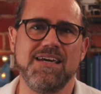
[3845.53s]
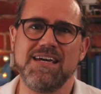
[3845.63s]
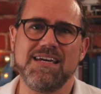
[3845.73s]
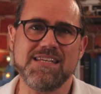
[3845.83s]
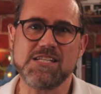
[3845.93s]

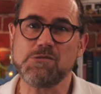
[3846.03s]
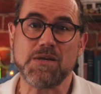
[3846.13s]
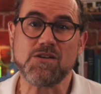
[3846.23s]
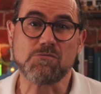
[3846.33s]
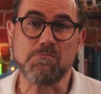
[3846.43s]
This is
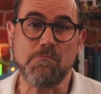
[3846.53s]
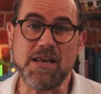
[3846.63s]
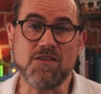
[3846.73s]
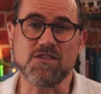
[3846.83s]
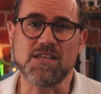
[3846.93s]
because many
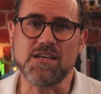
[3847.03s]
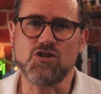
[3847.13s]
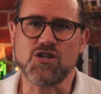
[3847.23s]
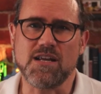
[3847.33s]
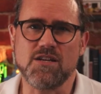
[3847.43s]
of today's
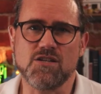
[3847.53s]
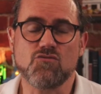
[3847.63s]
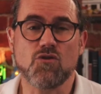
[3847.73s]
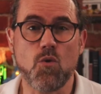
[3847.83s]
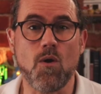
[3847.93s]
challenges
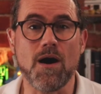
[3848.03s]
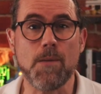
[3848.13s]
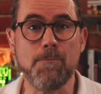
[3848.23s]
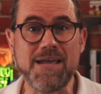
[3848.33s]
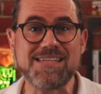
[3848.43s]
require
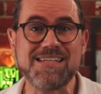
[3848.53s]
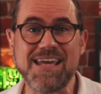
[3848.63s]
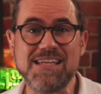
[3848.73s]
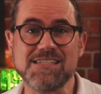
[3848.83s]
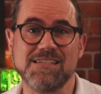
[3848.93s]
better
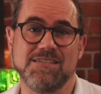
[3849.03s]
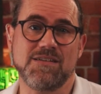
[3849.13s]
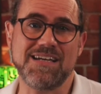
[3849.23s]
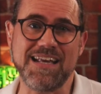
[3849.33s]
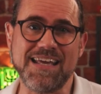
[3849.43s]
data,
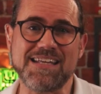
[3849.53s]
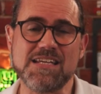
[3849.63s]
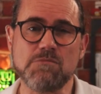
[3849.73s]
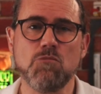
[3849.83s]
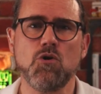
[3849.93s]
collected
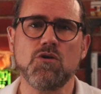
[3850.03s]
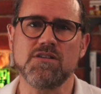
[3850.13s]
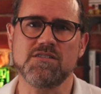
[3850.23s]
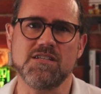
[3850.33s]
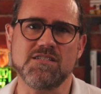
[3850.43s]
more
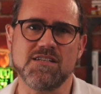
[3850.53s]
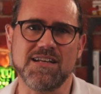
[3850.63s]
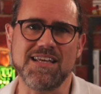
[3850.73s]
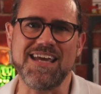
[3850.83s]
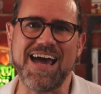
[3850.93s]

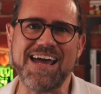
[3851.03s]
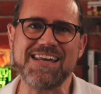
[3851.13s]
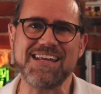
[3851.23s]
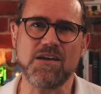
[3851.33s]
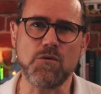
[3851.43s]
consistently and
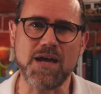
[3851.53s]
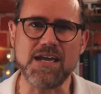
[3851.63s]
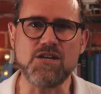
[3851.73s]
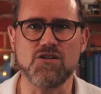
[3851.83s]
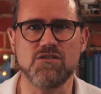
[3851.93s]
in
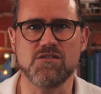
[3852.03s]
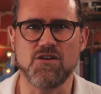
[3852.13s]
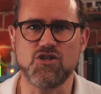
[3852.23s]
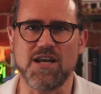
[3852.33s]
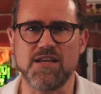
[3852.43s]
locations that are
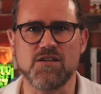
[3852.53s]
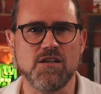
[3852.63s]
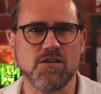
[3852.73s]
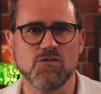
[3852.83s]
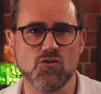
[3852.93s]

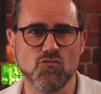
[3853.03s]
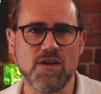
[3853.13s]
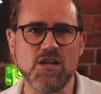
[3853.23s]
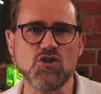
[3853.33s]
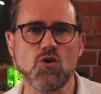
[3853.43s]
challenging to
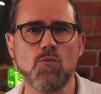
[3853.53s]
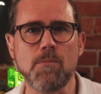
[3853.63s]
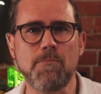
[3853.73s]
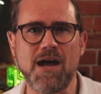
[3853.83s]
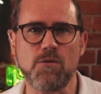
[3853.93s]
reach or where
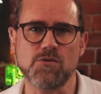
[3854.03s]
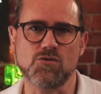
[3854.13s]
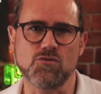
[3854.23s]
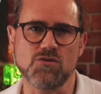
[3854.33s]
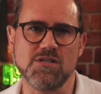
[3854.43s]
power
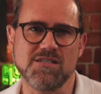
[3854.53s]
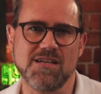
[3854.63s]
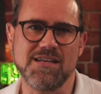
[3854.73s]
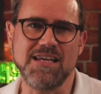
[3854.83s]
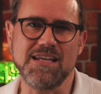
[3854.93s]
sources
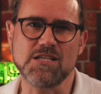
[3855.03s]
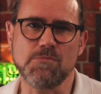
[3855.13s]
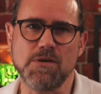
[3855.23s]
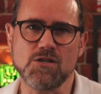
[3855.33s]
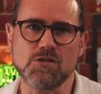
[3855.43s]
need it to be
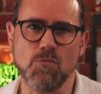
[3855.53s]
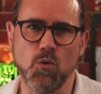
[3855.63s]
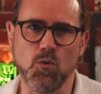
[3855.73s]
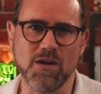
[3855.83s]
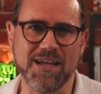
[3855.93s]

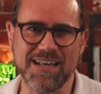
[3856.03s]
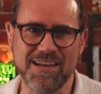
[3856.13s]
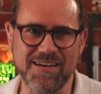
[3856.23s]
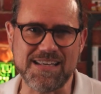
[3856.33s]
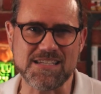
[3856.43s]
small and
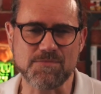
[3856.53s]
light.